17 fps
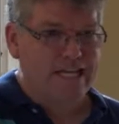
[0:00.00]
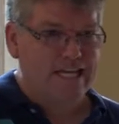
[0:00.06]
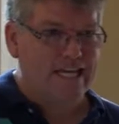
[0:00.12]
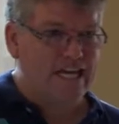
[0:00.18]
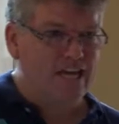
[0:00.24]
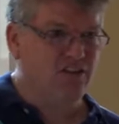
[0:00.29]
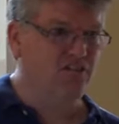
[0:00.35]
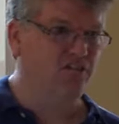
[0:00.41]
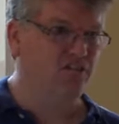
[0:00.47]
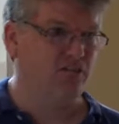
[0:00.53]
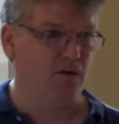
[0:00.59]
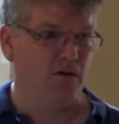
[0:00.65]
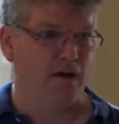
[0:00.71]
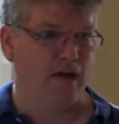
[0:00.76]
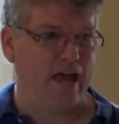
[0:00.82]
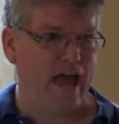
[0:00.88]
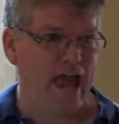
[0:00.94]
give
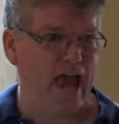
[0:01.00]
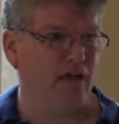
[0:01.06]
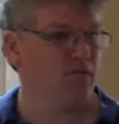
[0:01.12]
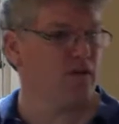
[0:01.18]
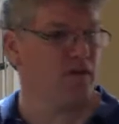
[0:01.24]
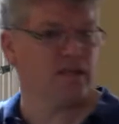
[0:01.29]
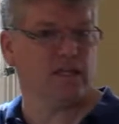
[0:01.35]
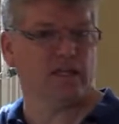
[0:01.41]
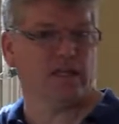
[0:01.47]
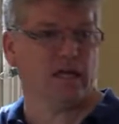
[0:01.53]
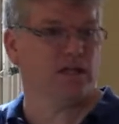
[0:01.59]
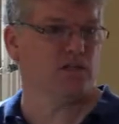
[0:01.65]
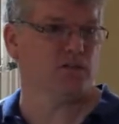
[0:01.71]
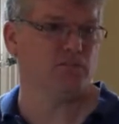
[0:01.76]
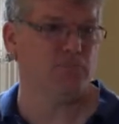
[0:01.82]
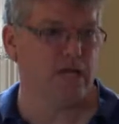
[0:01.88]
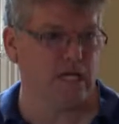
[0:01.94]
everything that
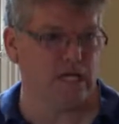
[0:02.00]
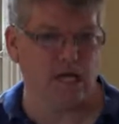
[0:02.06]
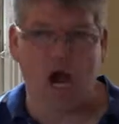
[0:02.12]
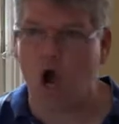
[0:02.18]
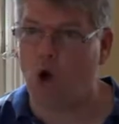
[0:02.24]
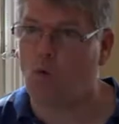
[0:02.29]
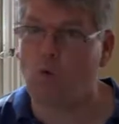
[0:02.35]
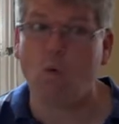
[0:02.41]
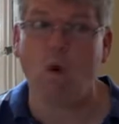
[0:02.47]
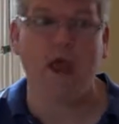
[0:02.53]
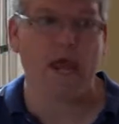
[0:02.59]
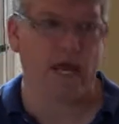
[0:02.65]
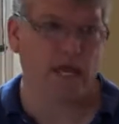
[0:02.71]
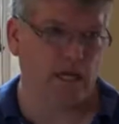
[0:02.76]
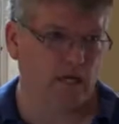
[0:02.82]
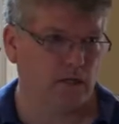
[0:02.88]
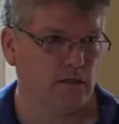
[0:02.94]
is me
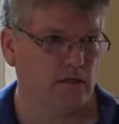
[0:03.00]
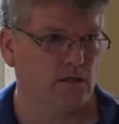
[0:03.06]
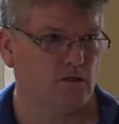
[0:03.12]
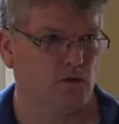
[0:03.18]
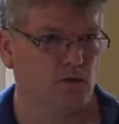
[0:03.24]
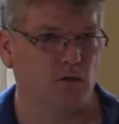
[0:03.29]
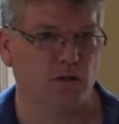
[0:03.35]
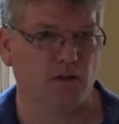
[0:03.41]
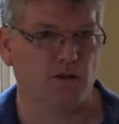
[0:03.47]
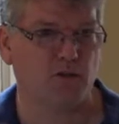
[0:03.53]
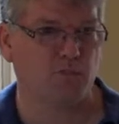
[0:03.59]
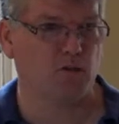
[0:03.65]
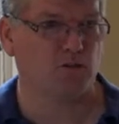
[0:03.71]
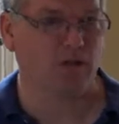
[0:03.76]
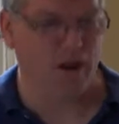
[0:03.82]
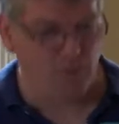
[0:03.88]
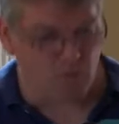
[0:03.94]
away to another
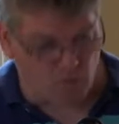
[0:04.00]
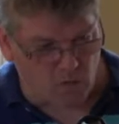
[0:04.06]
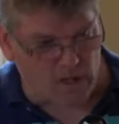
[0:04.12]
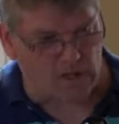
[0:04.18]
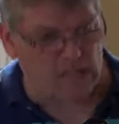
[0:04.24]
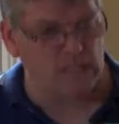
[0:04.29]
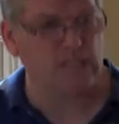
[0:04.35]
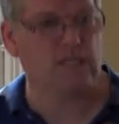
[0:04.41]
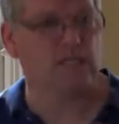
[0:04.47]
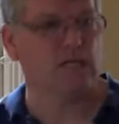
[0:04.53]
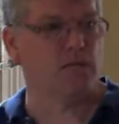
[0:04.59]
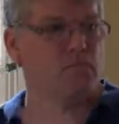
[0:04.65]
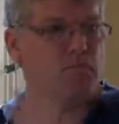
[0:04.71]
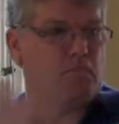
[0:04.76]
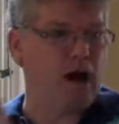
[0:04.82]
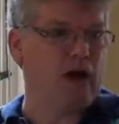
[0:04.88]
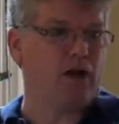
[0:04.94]
person. I'm
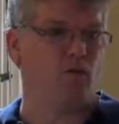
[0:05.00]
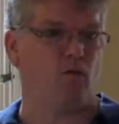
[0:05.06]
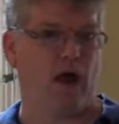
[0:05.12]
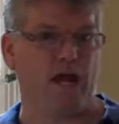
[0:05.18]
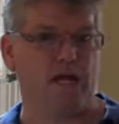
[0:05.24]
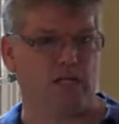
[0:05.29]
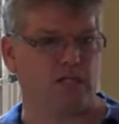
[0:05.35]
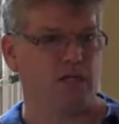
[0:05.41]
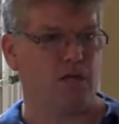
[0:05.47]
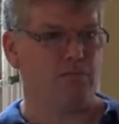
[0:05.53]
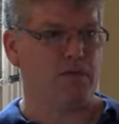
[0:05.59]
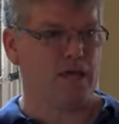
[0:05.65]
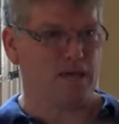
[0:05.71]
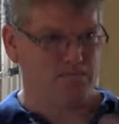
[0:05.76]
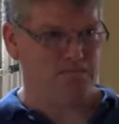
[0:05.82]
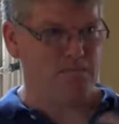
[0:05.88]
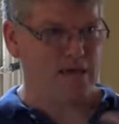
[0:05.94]
releasing my right to
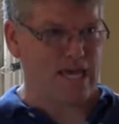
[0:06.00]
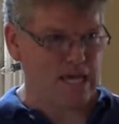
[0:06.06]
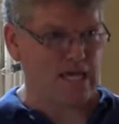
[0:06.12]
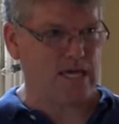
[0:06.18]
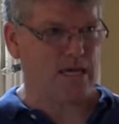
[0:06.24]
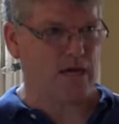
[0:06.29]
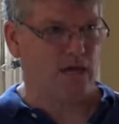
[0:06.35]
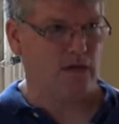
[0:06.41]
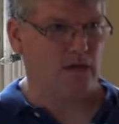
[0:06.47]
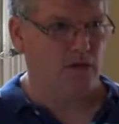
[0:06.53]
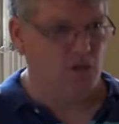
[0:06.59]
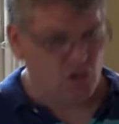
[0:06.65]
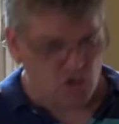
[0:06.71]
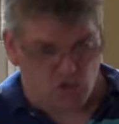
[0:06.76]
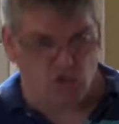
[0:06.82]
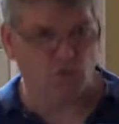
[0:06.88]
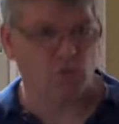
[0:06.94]
be me
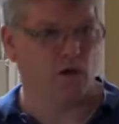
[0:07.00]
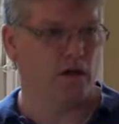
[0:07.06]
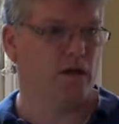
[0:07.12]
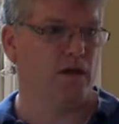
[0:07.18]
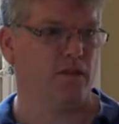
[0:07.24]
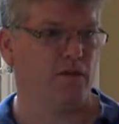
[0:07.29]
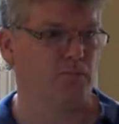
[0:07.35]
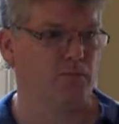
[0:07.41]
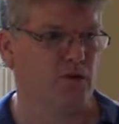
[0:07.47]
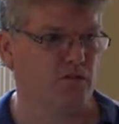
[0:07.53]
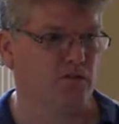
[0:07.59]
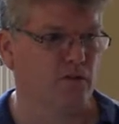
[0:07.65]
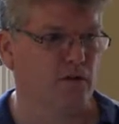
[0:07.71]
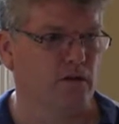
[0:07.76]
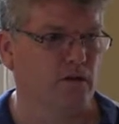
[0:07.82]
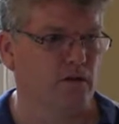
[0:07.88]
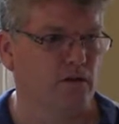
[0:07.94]
to another
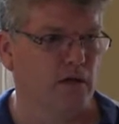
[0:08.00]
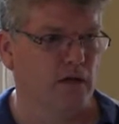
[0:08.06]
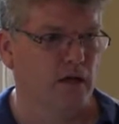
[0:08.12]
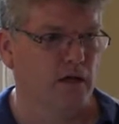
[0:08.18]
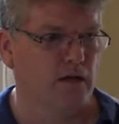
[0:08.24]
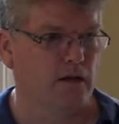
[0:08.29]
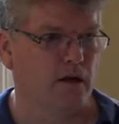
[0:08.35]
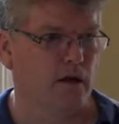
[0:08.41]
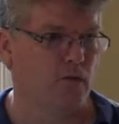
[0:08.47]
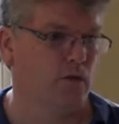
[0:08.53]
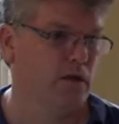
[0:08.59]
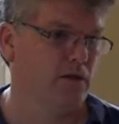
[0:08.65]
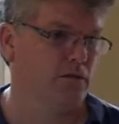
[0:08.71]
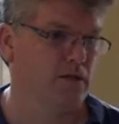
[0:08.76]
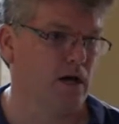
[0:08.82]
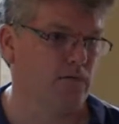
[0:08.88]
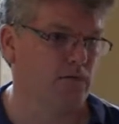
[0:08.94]
person. You go,
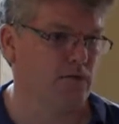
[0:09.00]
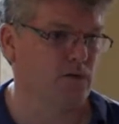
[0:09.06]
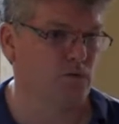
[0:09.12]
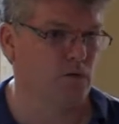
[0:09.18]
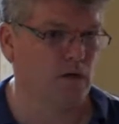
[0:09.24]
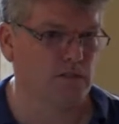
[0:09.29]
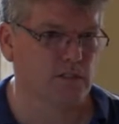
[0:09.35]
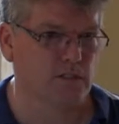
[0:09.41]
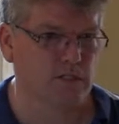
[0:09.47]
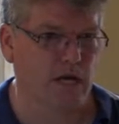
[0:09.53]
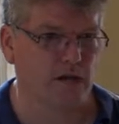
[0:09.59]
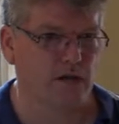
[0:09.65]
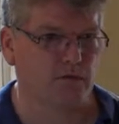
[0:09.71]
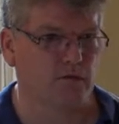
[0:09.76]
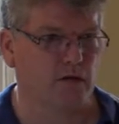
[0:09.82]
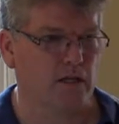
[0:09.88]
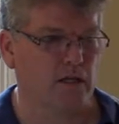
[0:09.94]
well, if that was a one
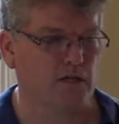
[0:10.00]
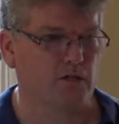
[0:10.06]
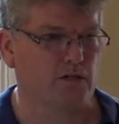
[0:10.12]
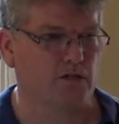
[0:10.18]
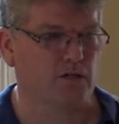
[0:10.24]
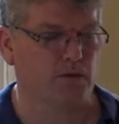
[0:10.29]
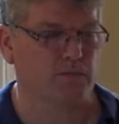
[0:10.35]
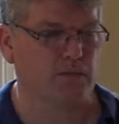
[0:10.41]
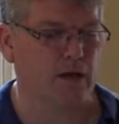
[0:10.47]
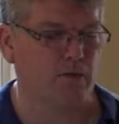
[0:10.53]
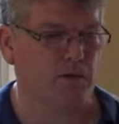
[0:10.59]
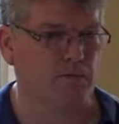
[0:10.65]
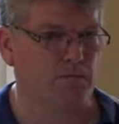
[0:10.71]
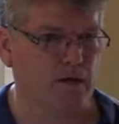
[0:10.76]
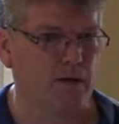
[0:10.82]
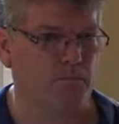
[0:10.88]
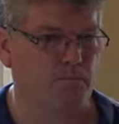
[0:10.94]
sided relationship, that
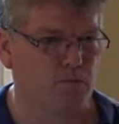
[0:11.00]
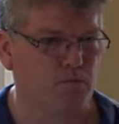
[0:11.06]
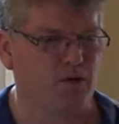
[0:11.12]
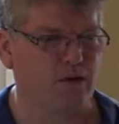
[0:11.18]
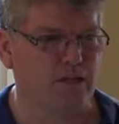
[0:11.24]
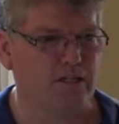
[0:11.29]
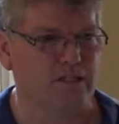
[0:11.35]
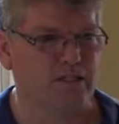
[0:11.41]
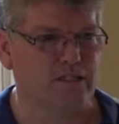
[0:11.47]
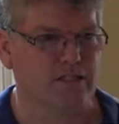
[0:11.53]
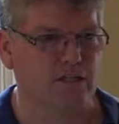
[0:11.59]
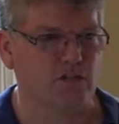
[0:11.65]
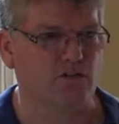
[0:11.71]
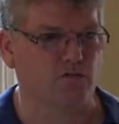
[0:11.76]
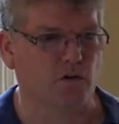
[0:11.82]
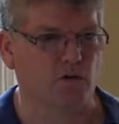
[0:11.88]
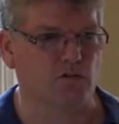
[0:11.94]
would be a pretty
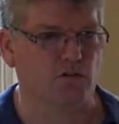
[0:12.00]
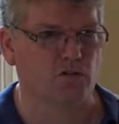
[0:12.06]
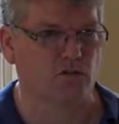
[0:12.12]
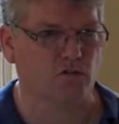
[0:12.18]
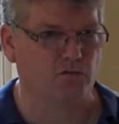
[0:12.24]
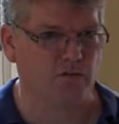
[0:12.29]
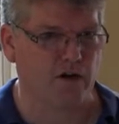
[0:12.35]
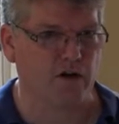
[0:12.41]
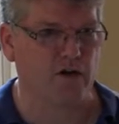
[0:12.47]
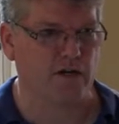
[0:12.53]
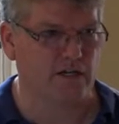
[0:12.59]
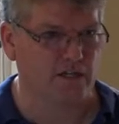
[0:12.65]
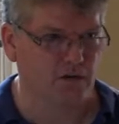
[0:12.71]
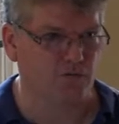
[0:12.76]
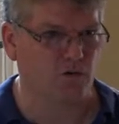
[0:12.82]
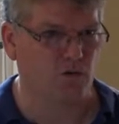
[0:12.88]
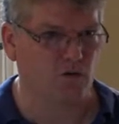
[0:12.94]
dysfunctional, very
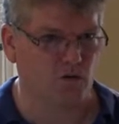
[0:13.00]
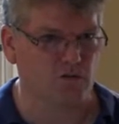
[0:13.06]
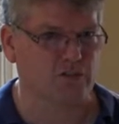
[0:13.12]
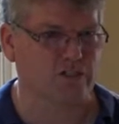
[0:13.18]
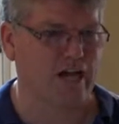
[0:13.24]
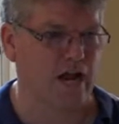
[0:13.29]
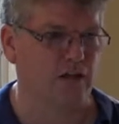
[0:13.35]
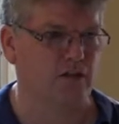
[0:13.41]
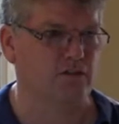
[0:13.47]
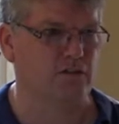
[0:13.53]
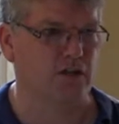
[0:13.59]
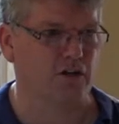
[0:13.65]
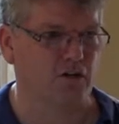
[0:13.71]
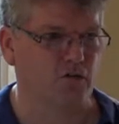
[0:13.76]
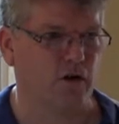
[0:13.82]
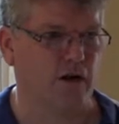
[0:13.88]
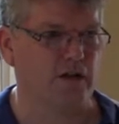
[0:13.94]
difficult,
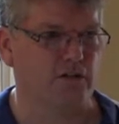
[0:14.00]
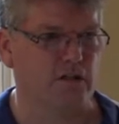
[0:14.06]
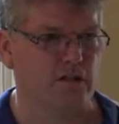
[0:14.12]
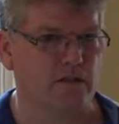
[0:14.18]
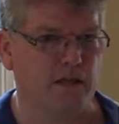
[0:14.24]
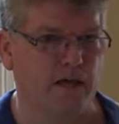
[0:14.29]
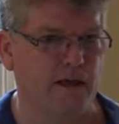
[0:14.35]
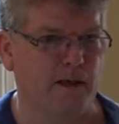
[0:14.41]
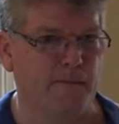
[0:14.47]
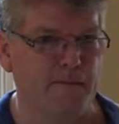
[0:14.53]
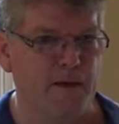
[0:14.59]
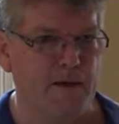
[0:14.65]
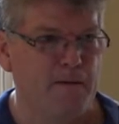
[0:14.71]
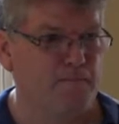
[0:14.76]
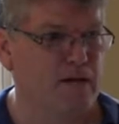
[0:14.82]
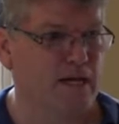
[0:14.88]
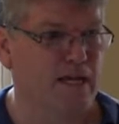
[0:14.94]
challenging, crazy thing.
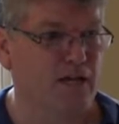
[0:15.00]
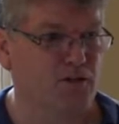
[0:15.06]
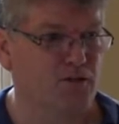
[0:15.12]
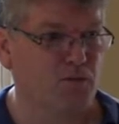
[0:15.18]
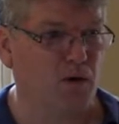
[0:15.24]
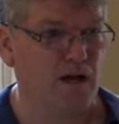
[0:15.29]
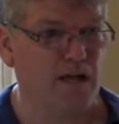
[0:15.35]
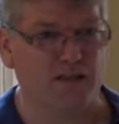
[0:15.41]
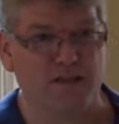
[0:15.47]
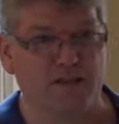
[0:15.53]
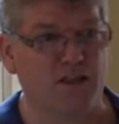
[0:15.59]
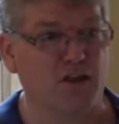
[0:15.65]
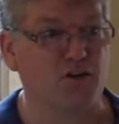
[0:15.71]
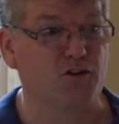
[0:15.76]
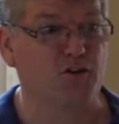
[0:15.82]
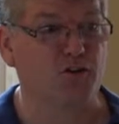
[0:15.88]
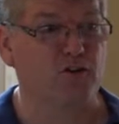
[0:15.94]
But guess what?
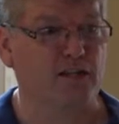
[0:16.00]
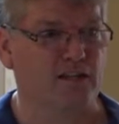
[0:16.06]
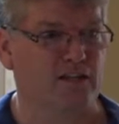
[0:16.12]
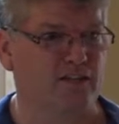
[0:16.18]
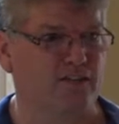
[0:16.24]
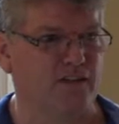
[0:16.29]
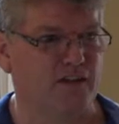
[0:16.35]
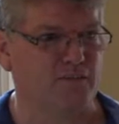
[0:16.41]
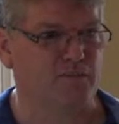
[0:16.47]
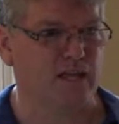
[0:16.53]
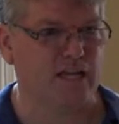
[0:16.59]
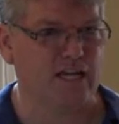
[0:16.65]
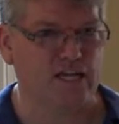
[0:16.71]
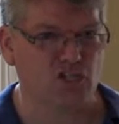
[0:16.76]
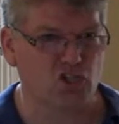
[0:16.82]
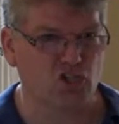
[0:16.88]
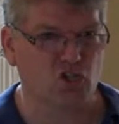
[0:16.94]
They're doing the same
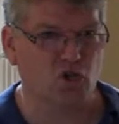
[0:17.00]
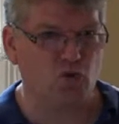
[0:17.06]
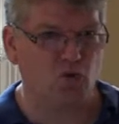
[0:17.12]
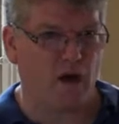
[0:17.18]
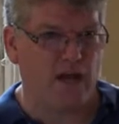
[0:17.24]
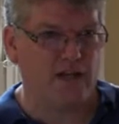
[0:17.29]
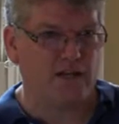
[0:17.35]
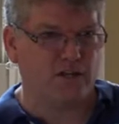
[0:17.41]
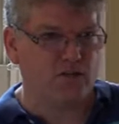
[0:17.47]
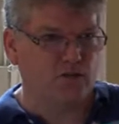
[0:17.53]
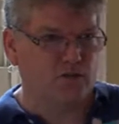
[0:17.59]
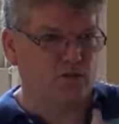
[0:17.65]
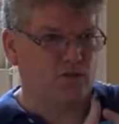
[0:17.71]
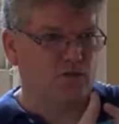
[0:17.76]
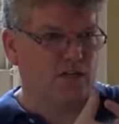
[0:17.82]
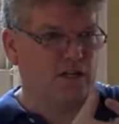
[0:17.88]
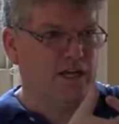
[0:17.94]
thing. It's two I
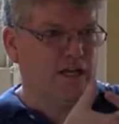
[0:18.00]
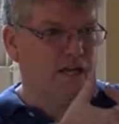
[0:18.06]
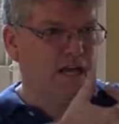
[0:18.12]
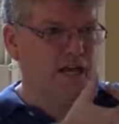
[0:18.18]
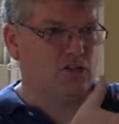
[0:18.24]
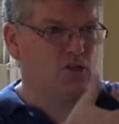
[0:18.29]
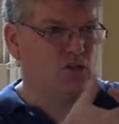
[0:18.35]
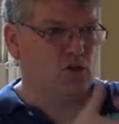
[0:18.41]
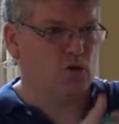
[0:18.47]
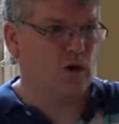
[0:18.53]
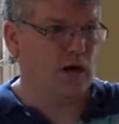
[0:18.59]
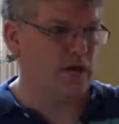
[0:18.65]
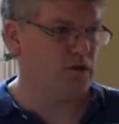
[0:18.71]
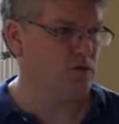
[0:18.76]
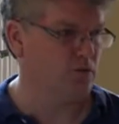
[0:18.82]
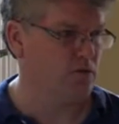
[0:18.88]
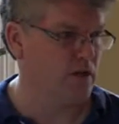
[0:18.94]
do's. It's two
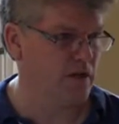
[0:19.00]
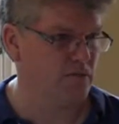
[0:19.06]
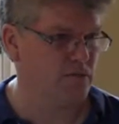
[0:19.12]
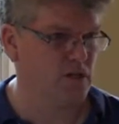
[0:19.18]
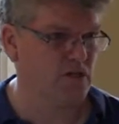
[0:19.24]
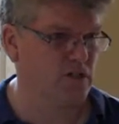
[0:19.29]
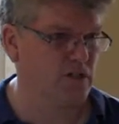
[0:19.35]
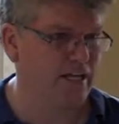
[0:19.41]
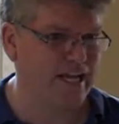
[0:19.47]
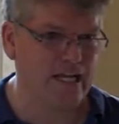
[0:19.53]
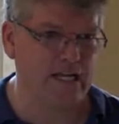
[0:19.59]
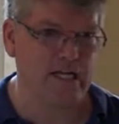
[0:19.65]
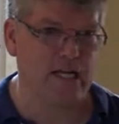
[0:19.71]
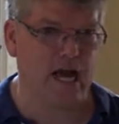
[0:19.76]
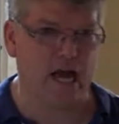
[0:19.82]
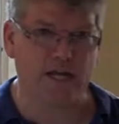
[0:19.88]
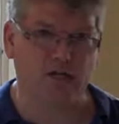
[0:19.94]
I do's. And if there's
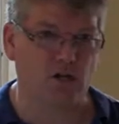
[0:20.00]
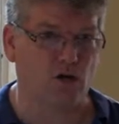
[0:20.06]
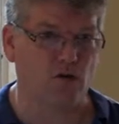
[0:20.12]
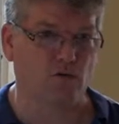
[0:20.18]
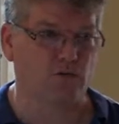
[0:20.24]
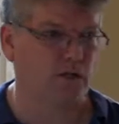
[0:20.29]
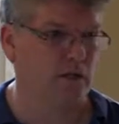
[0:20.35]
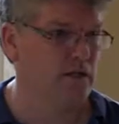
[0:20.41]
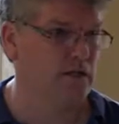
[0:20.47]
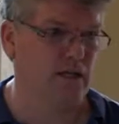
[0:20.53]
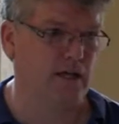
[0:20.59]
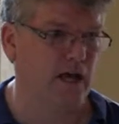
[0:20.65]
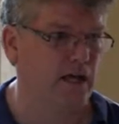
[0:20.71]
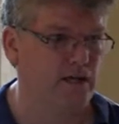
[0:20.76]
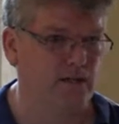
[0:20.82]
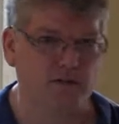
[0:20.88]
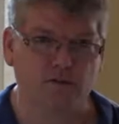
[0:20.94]
any I don't in the
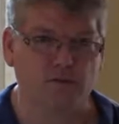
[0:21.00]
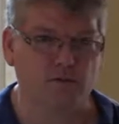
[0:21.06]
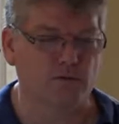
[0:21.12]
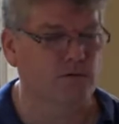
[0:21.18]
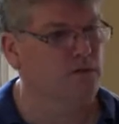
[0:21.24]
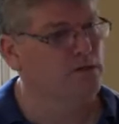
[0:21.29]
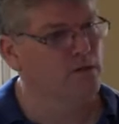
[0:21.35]
I do,